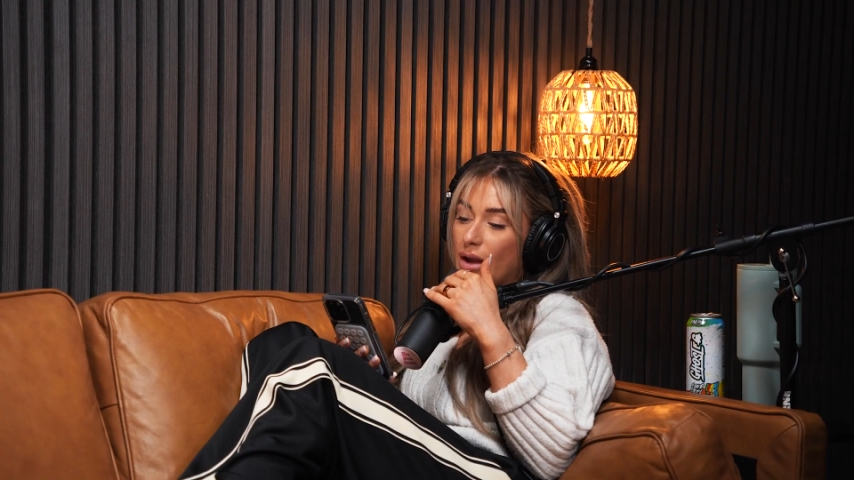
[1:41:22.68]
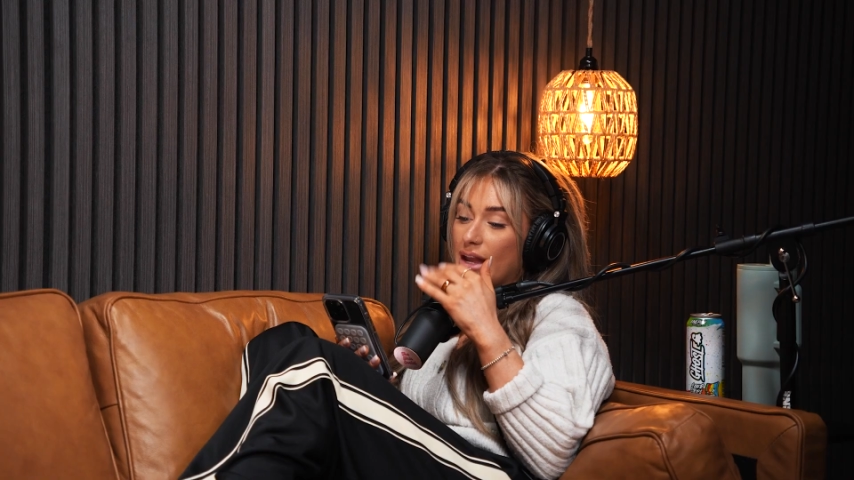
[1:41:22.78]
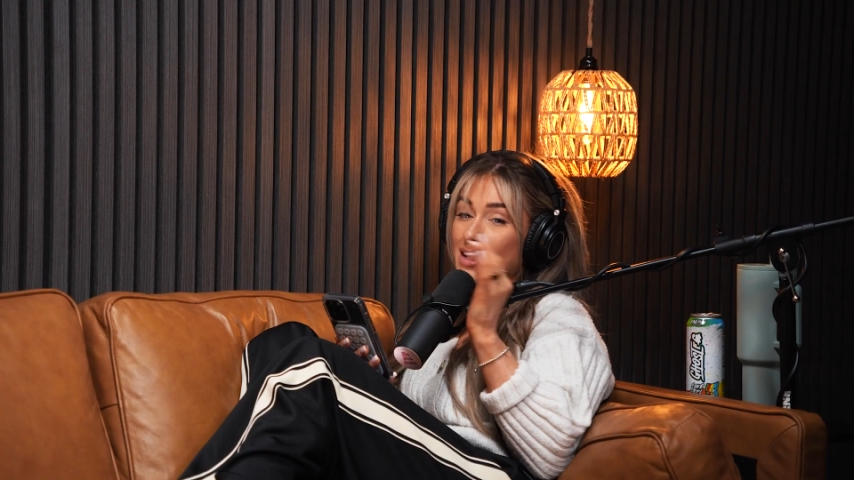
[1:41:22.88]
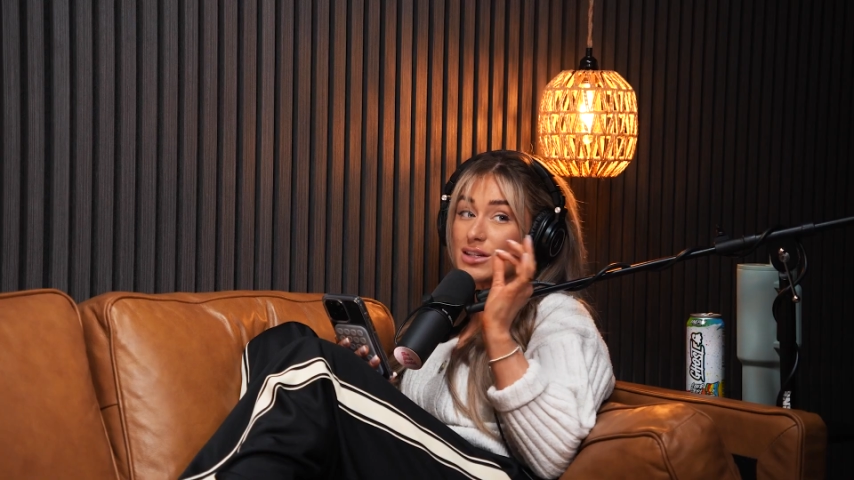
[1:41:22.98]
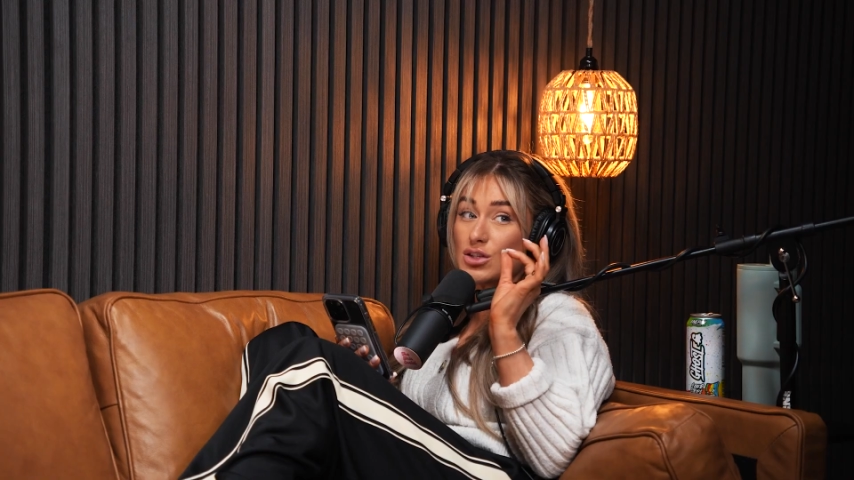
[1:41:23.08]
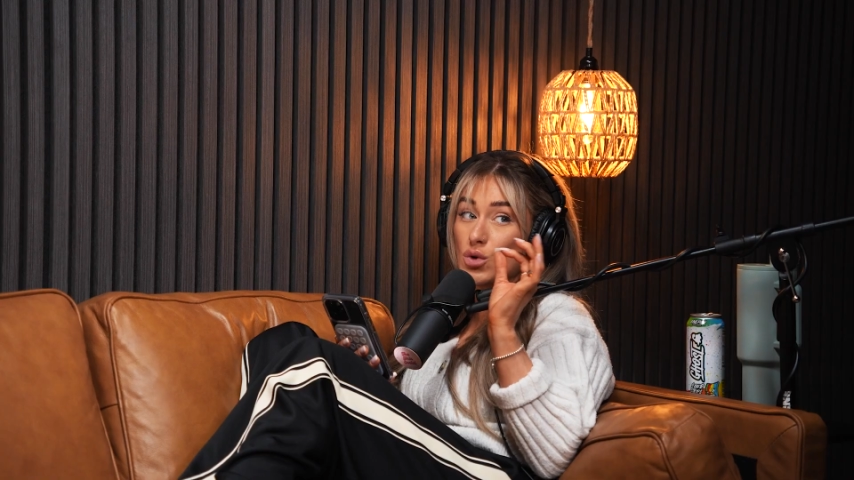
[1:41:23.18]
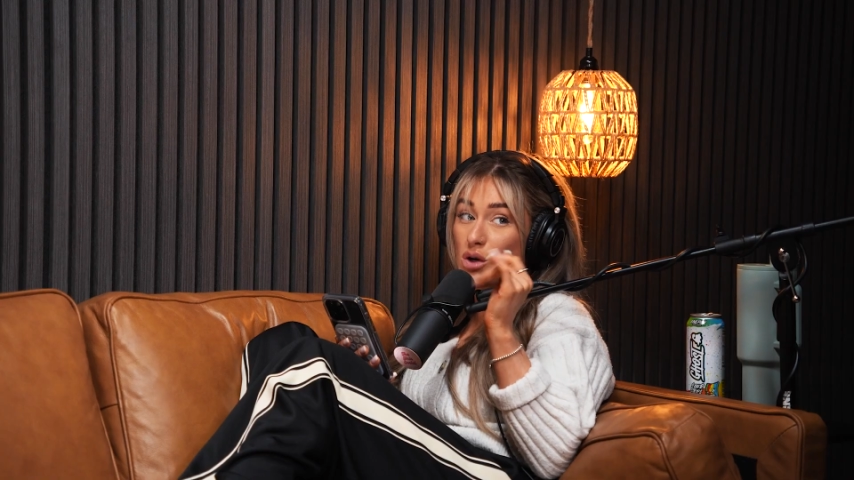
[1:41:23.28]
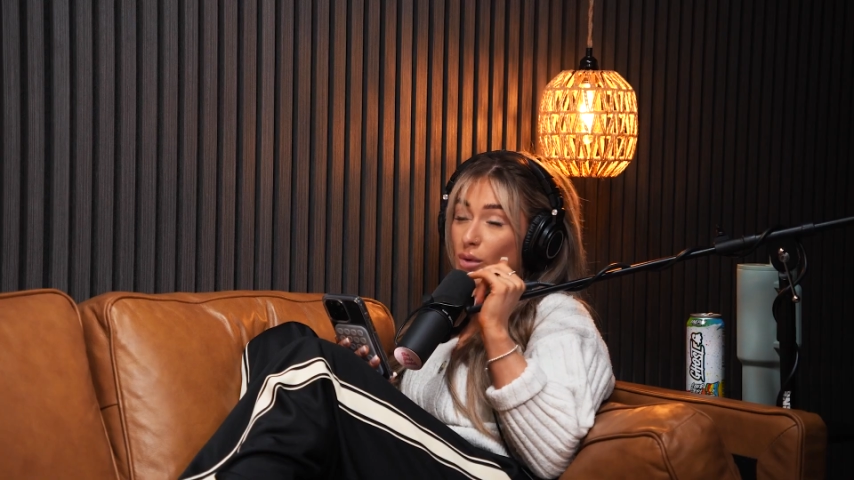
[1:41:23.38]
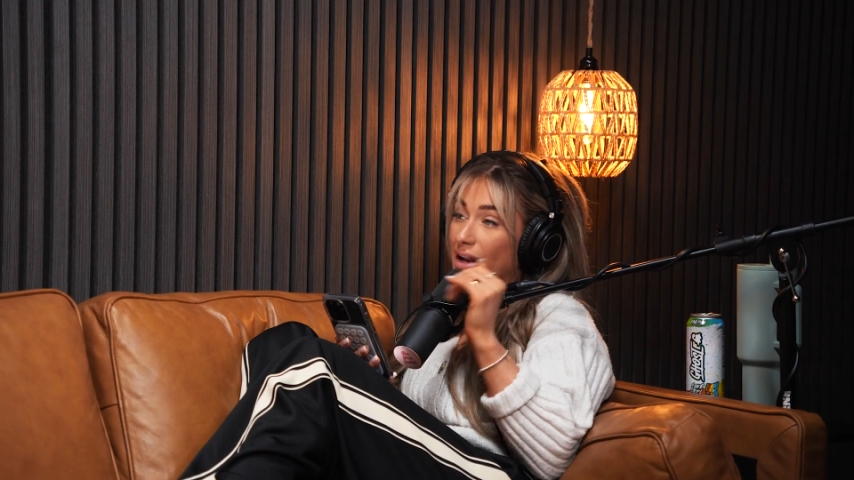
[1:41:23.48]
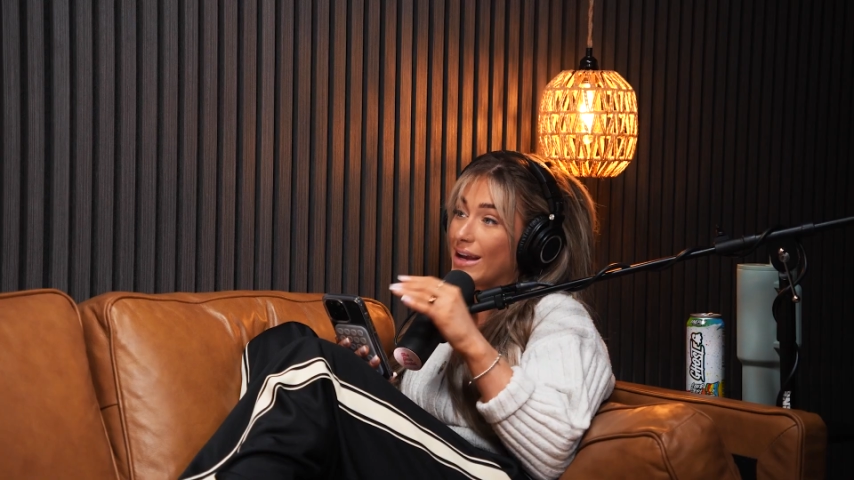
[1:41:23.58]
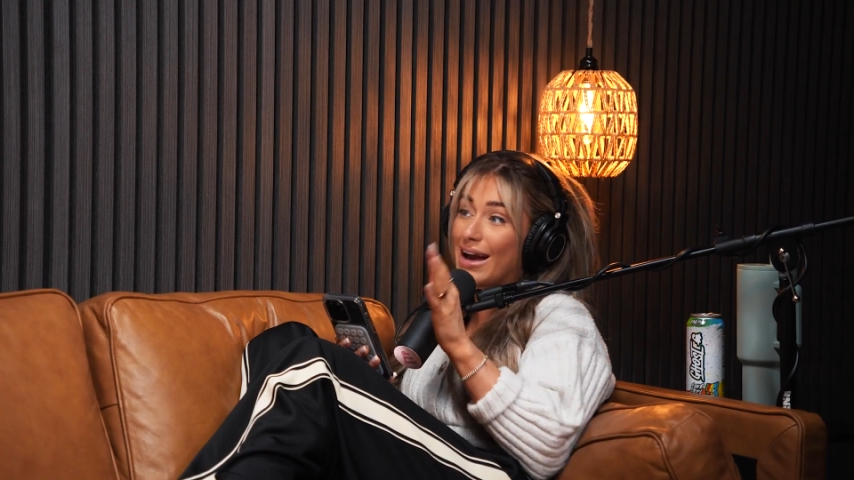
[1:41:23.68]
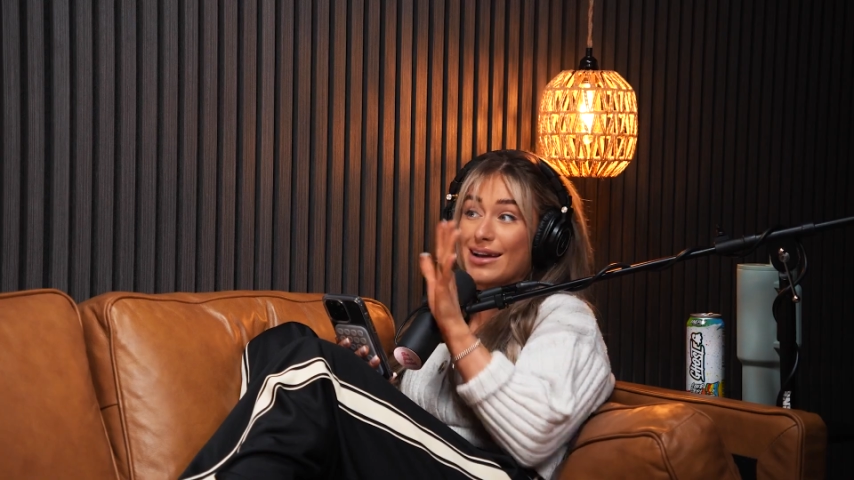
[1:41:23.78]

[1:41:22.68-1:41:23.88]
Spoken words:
okay. It is your wedding.